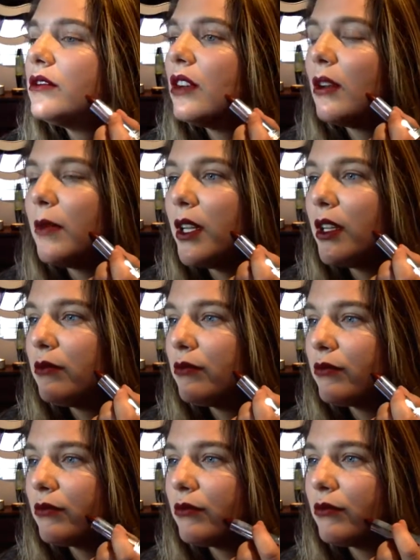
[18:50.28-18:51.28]
I mean,
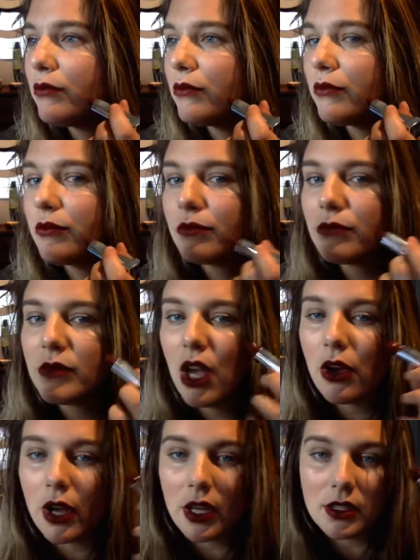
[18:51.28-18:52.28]

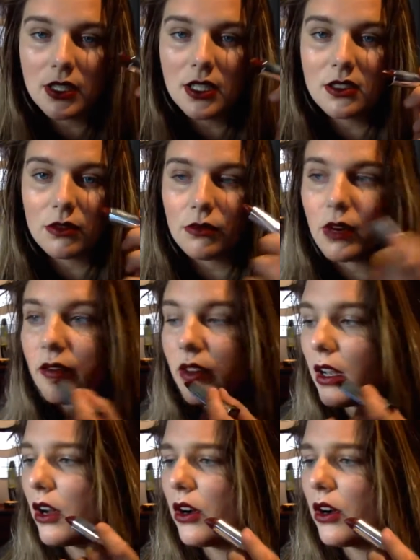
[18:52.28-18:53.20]
okay, this is the Revlon,